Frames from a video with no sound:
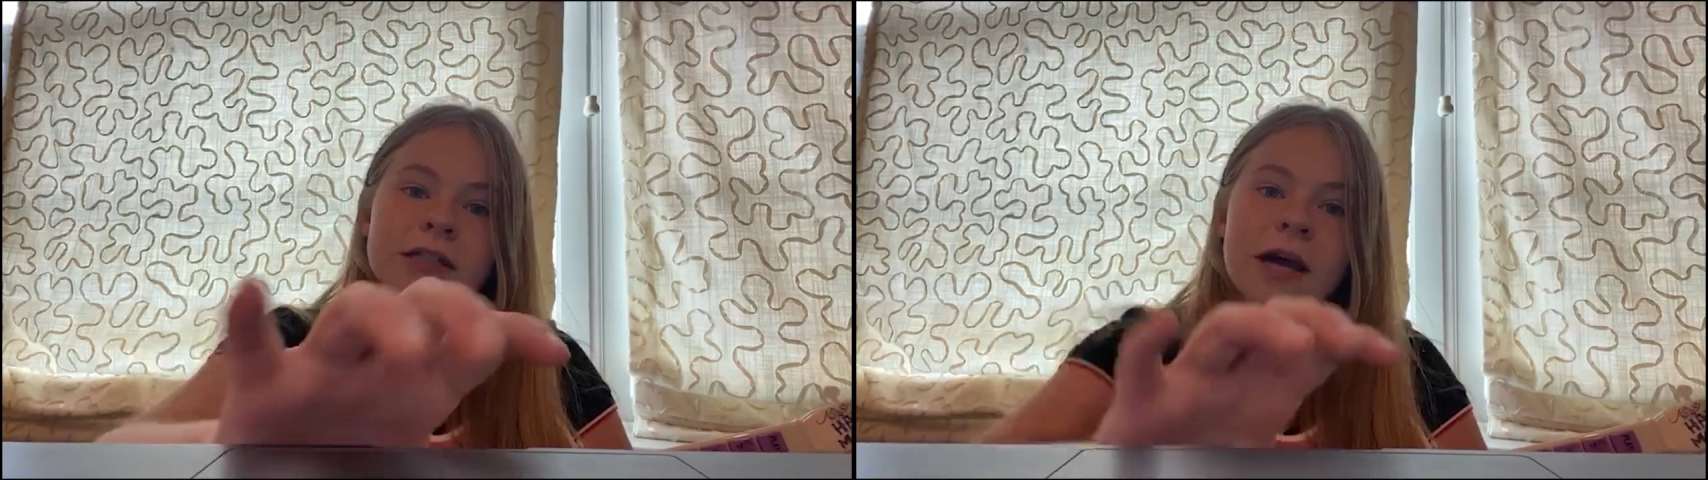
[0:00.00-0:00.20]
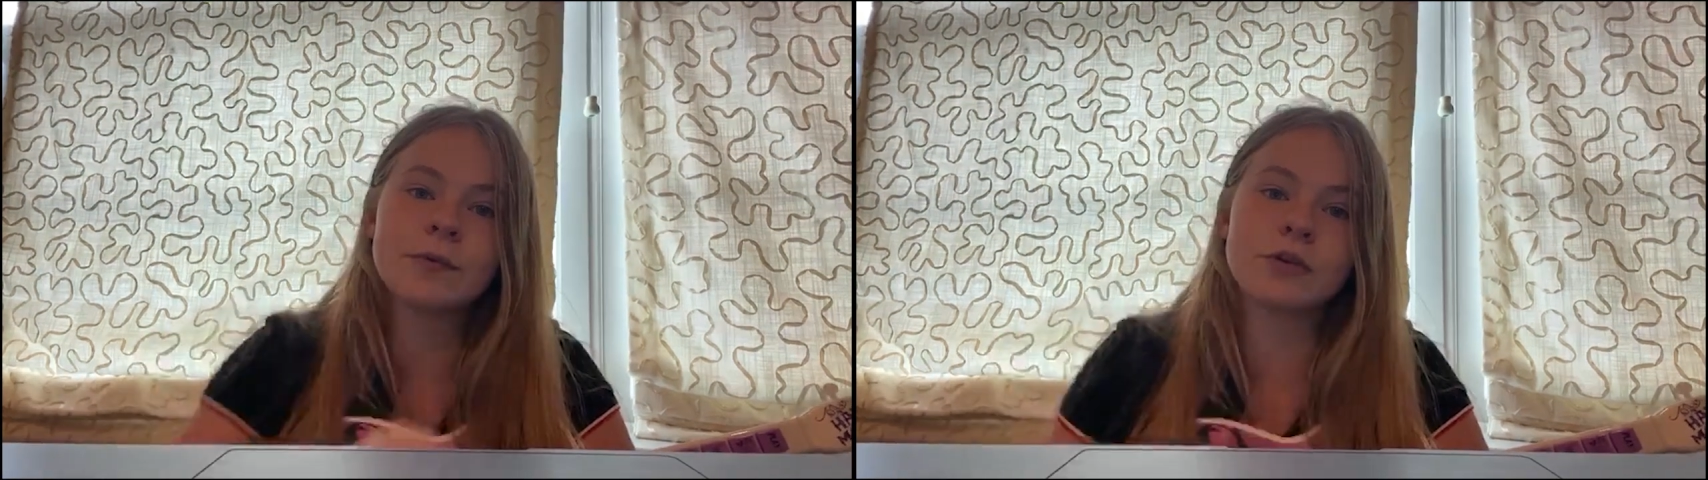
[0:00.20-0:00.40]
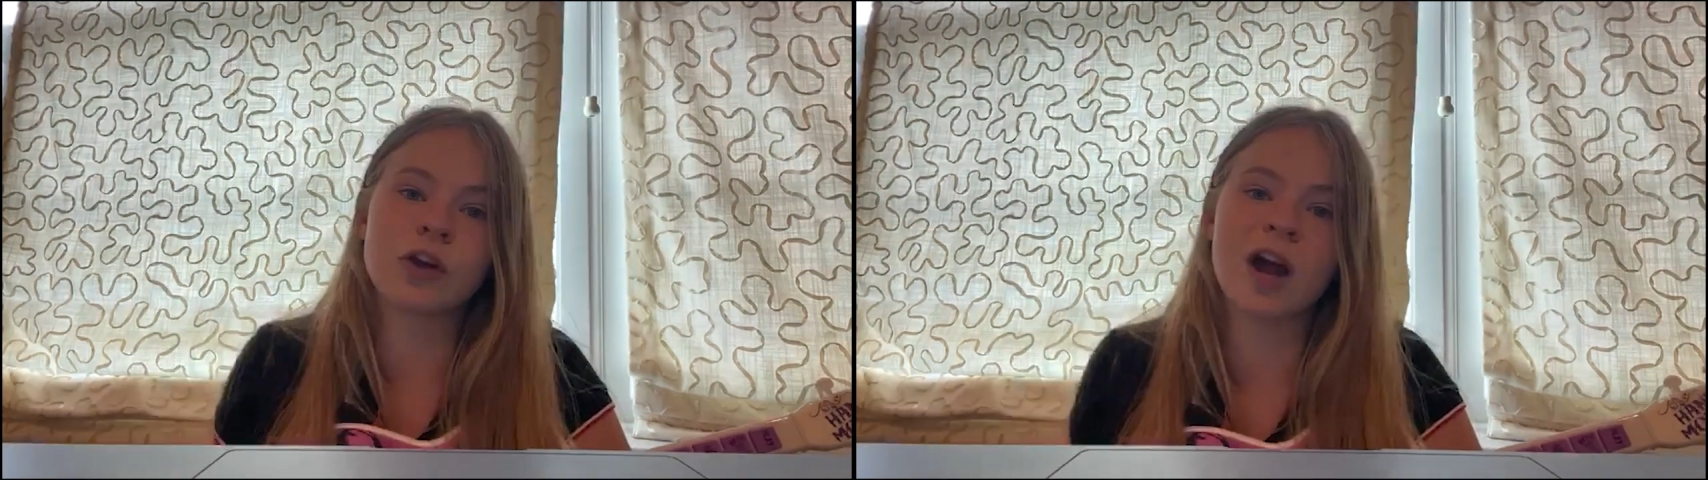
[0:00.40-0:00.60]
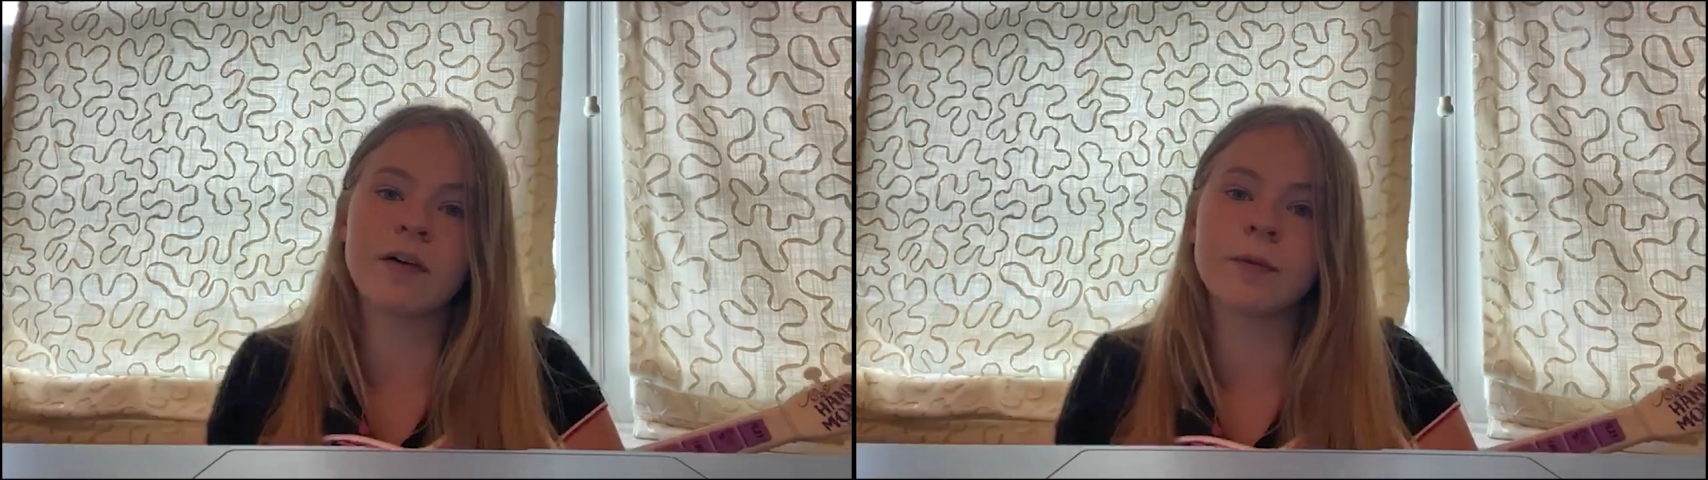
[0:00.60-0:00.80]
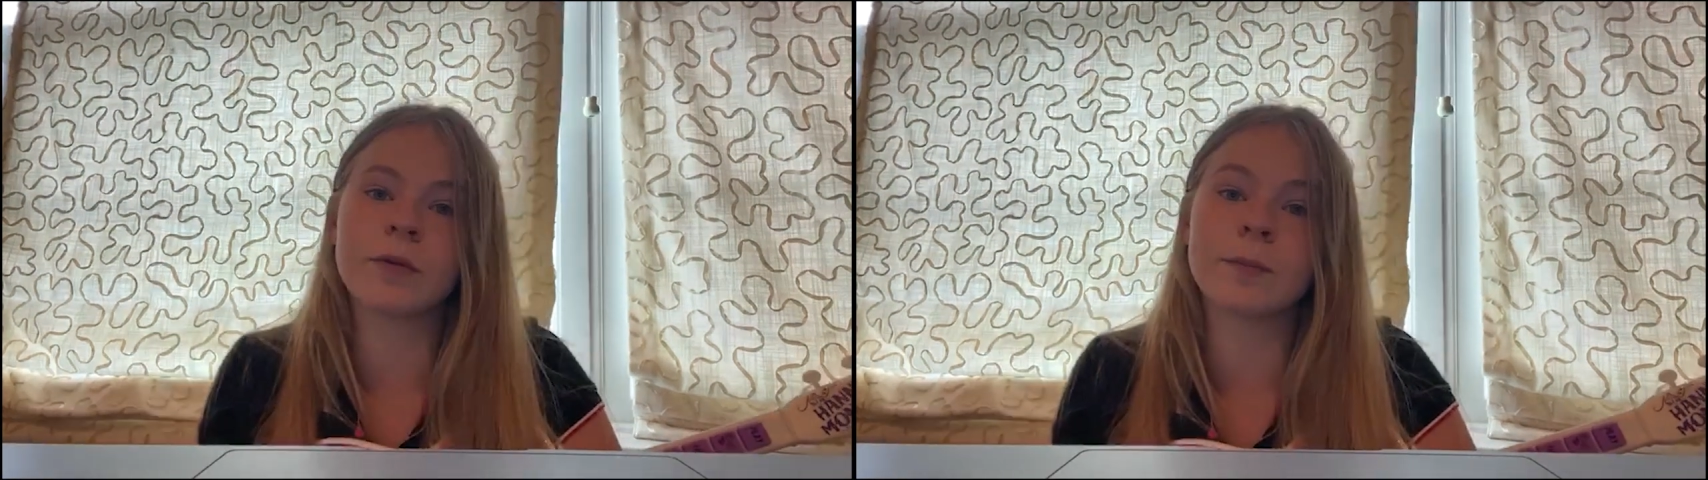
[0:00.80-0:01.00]
time to drive
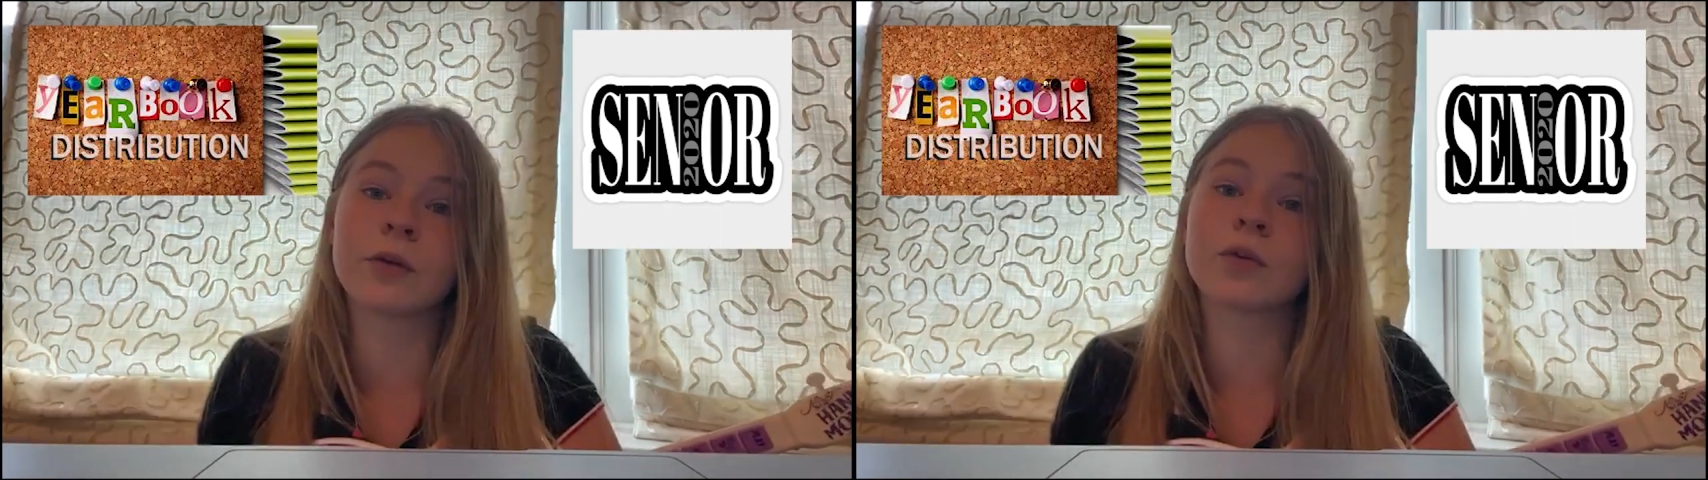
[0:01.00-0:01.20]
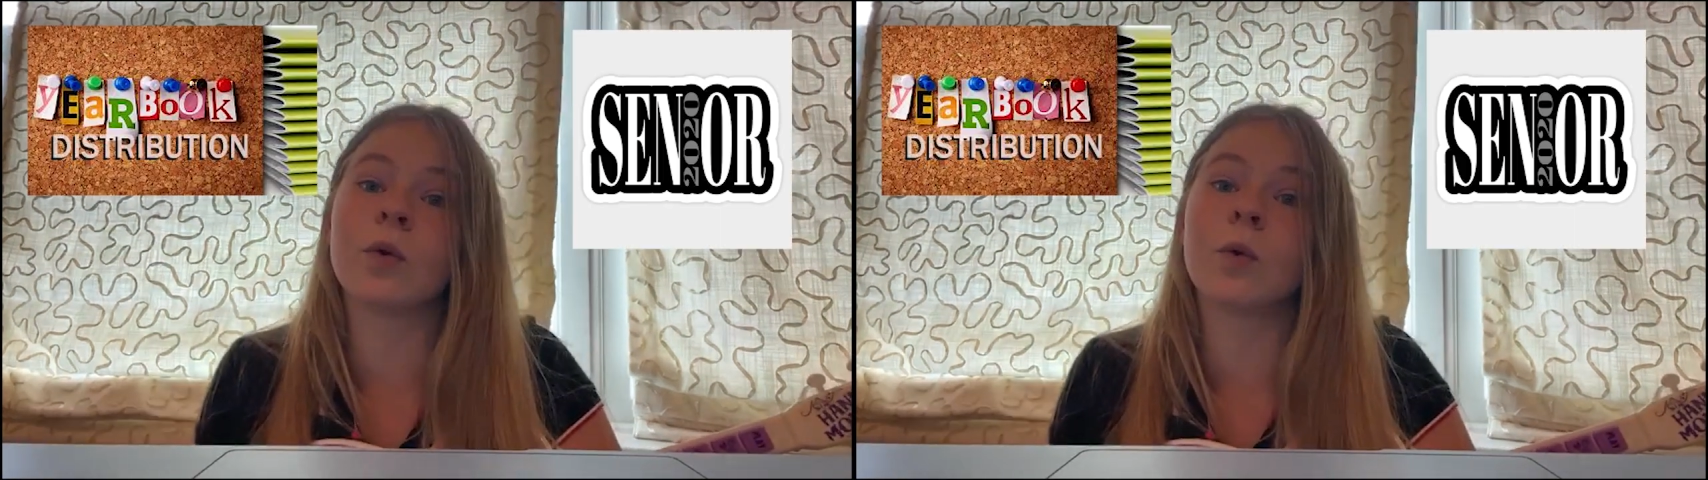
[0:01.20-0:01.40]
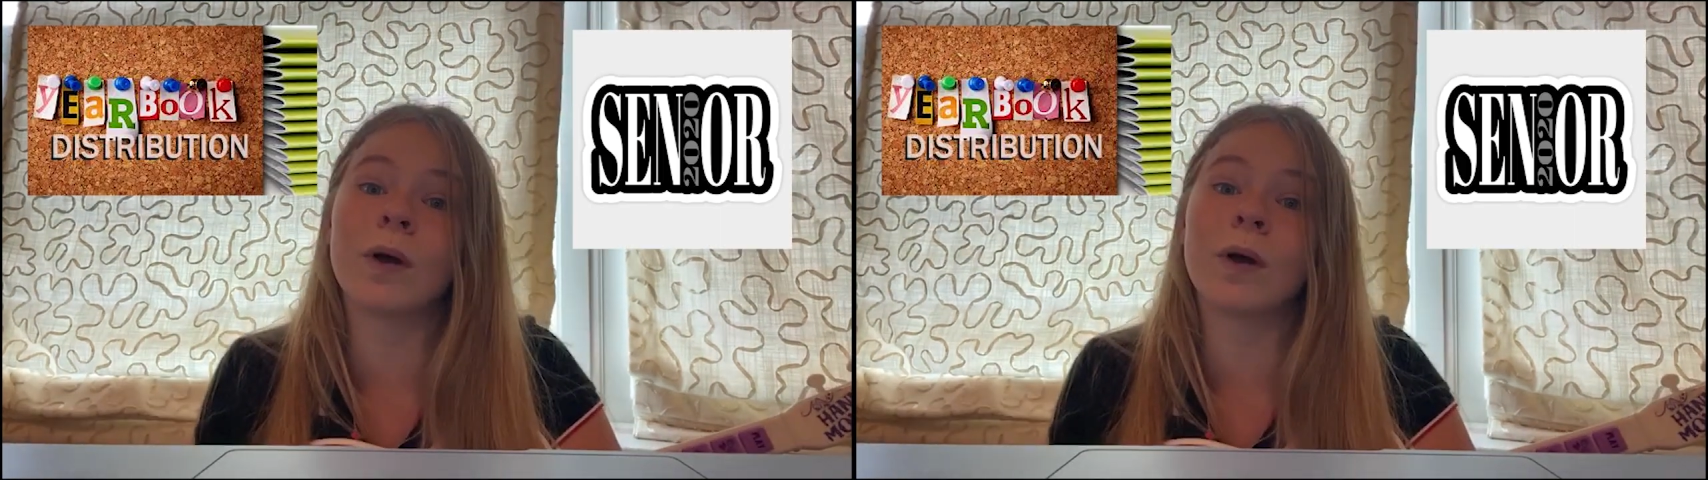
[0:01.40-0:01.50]
up to the middle school